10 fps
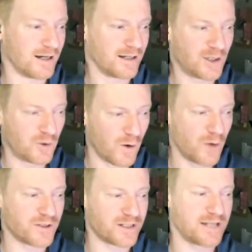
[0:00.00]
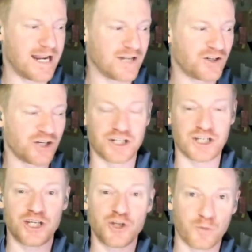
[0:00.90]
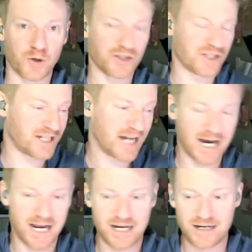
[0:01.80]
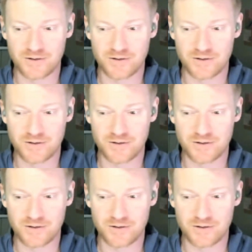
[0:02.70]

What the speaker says: Quote Agent Cooper Stein.